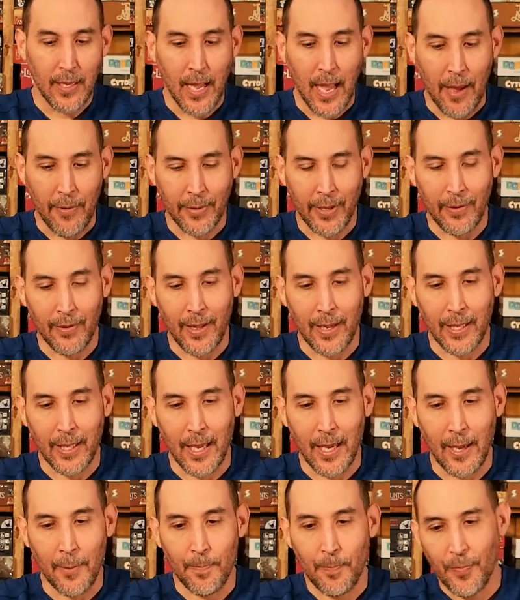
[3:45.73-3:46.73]
I would give like
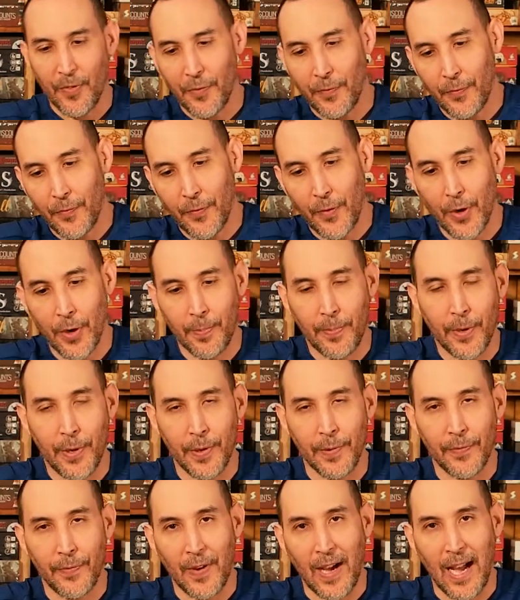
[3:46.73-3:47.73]
a
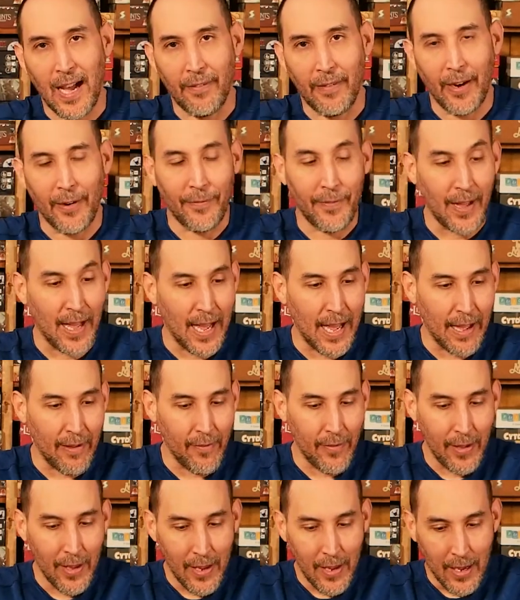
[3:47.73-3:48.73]
4.5 out of
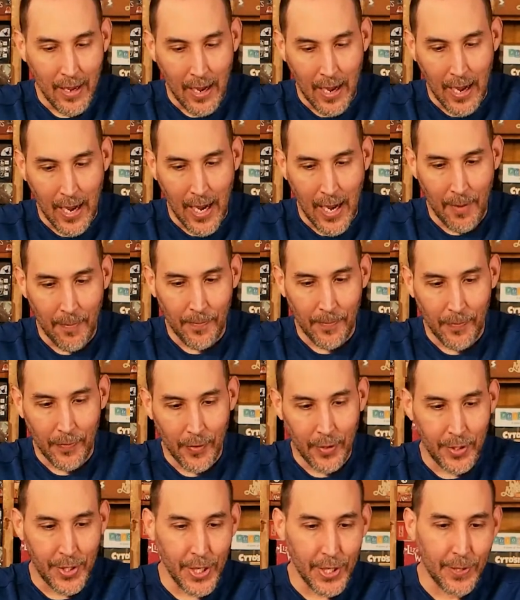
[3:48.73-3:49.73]
five. Um,
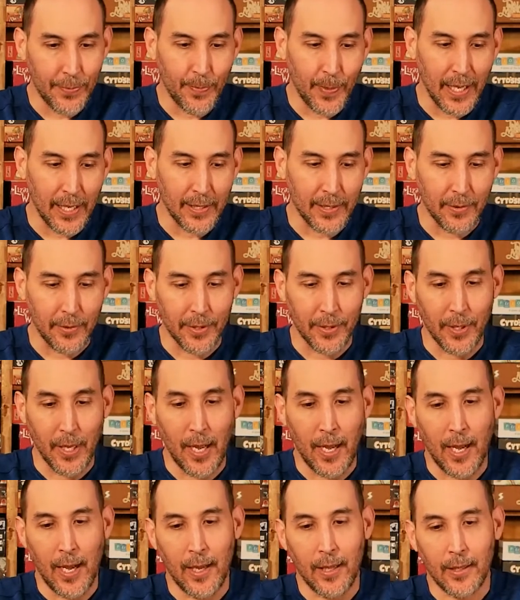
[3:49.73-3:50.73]
just because there was
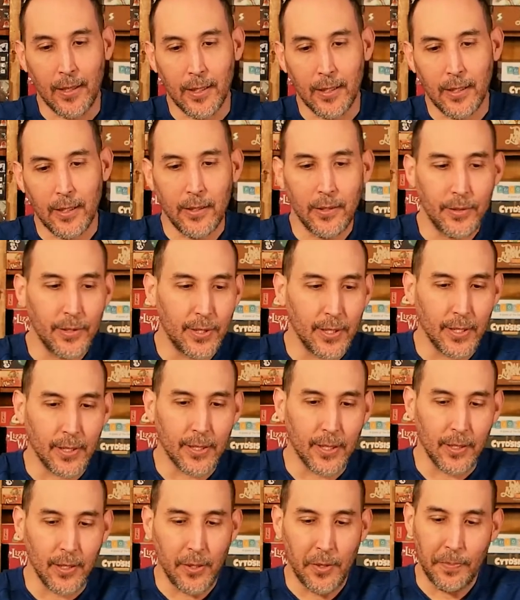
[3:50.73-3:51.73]
uh, just
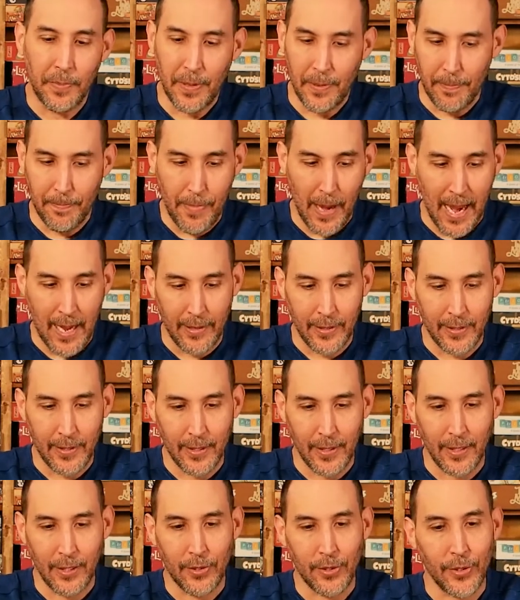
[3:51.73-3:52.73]
a little bit of
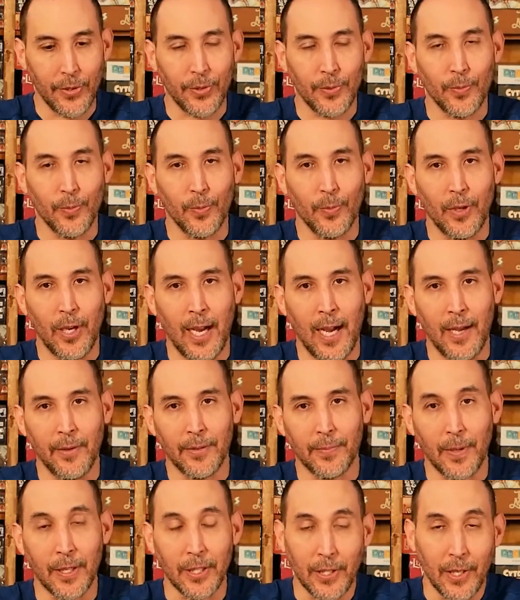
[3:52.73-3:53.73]
balancing issues, uh,
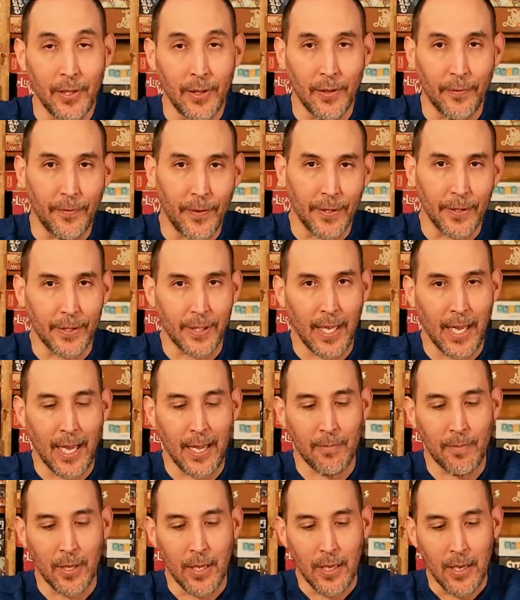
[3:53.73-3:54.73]
especially in the first
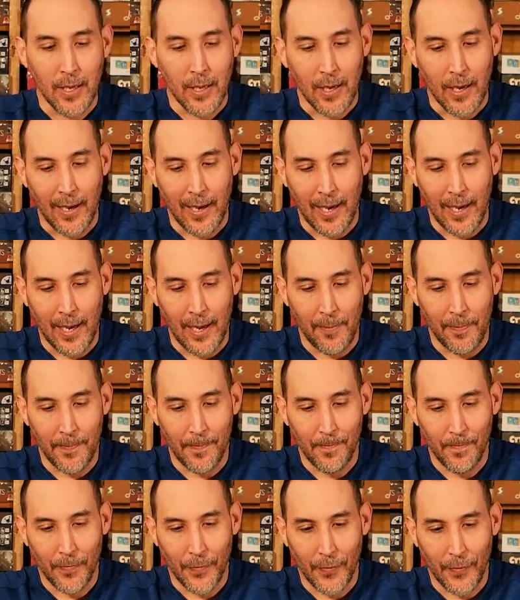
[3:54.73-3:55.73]
game. Um,
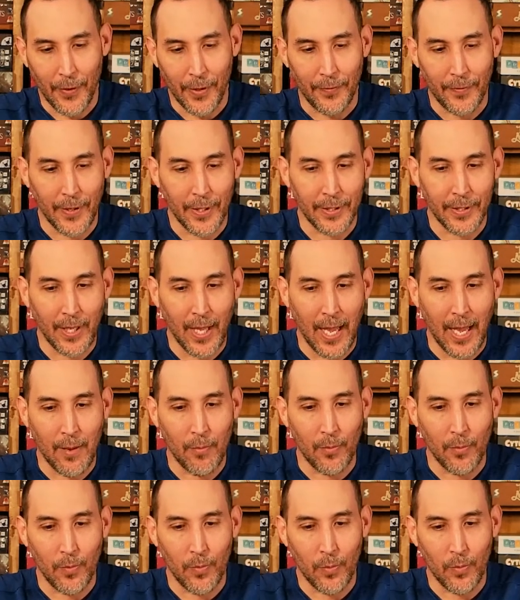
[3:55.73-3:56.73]
for the first
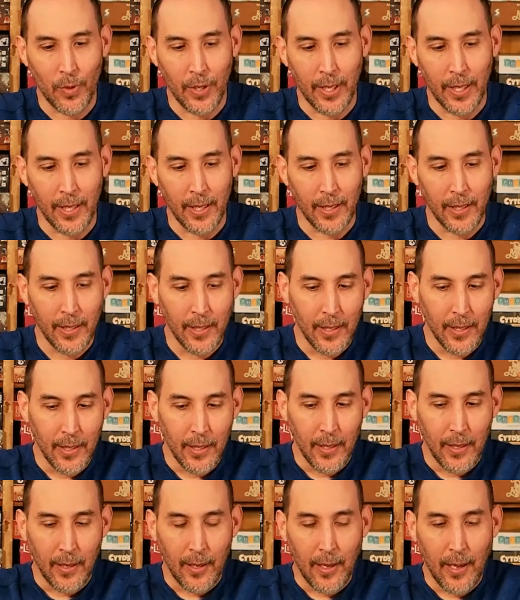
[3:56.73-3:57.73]
game, we
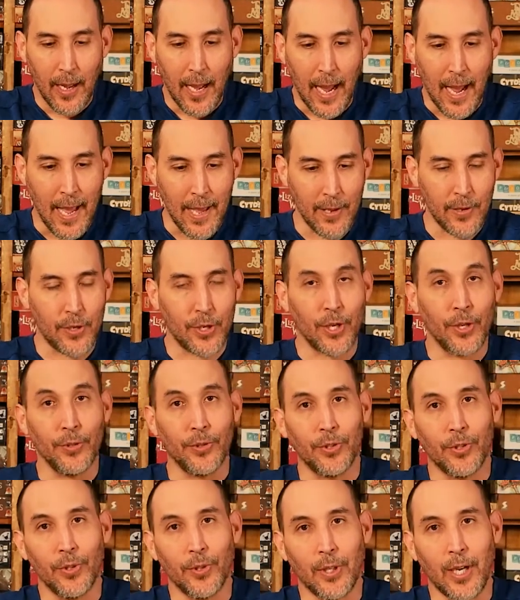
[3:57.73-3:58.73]
I chose
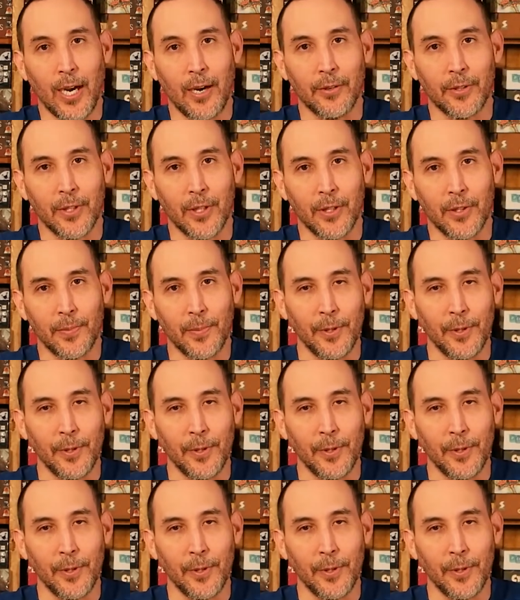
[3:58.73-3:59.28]
two characters.